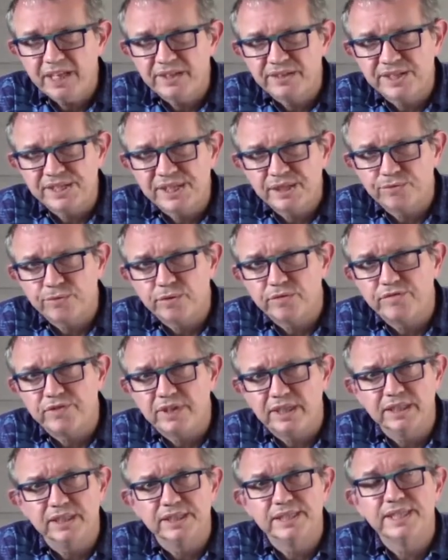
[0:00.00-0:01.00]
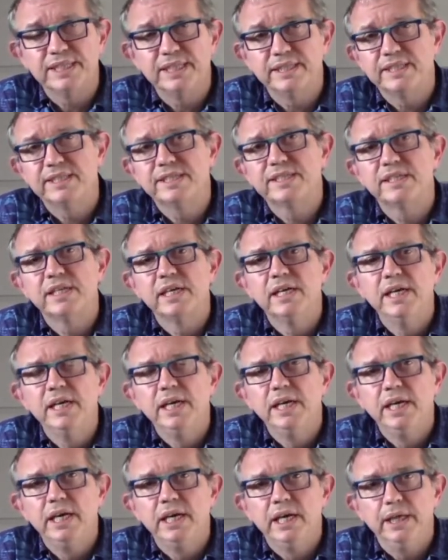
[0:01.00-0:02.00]
the central file sits
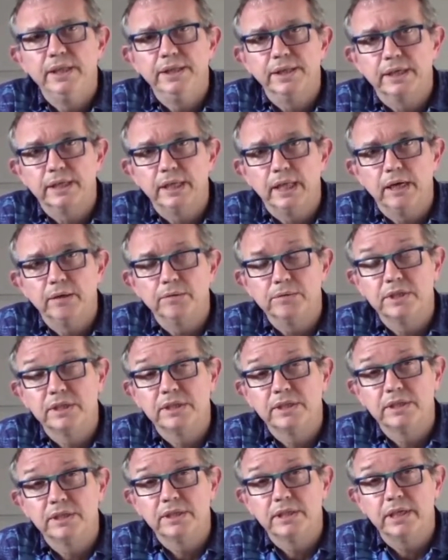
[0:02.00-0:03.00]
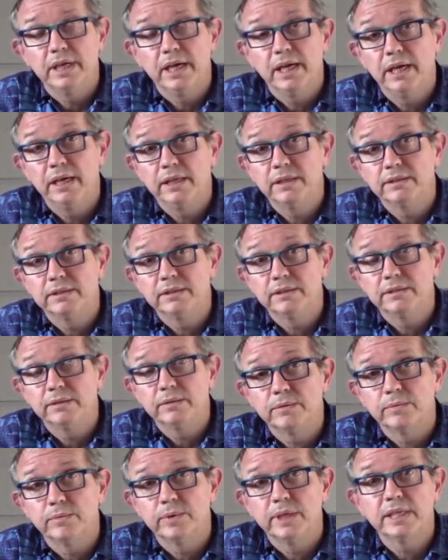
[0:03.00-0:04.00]
in the cloud. And
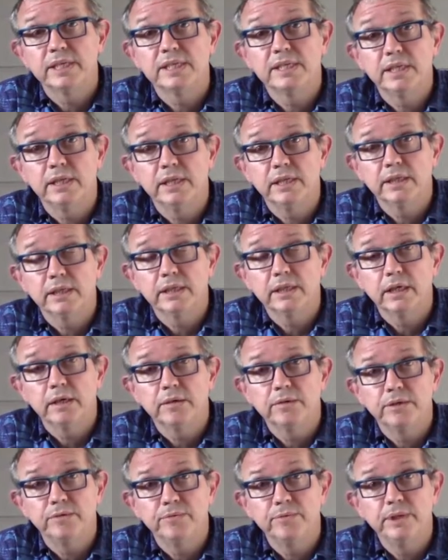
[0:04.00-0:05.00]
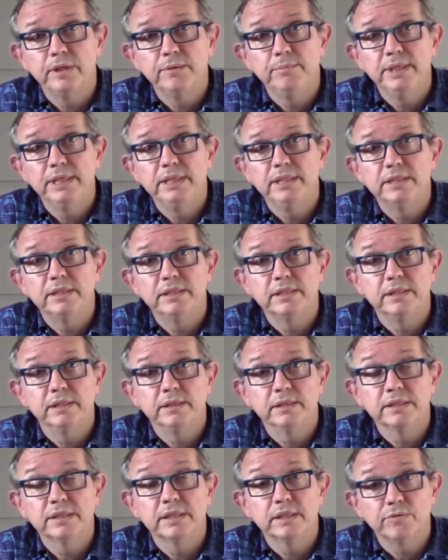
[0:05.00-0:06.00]
when I say in the cloud, it really means
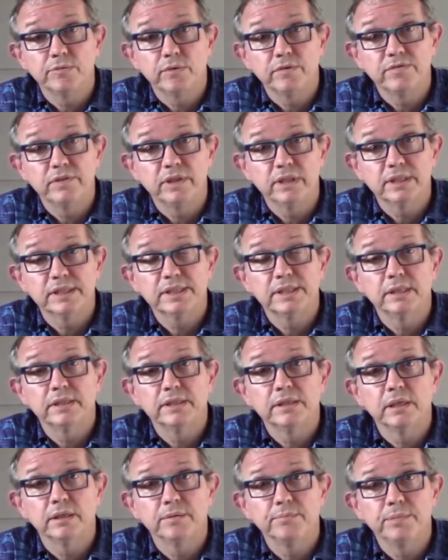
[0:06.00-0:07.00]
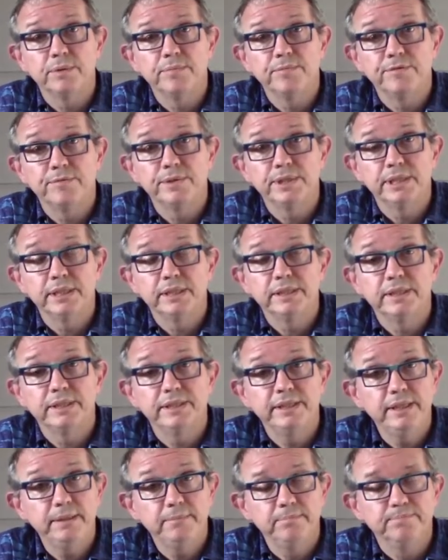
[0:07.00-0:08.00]
the central file sits on BIM 360
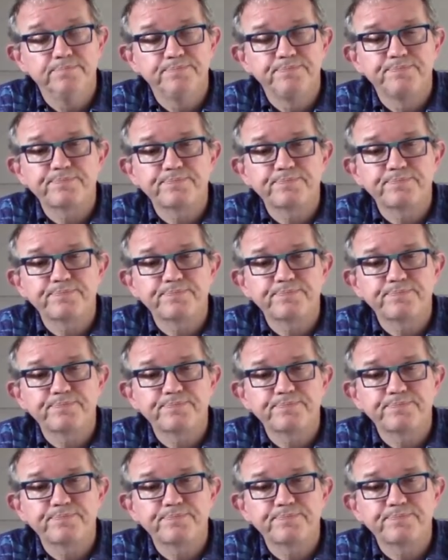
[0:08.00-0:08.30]
team.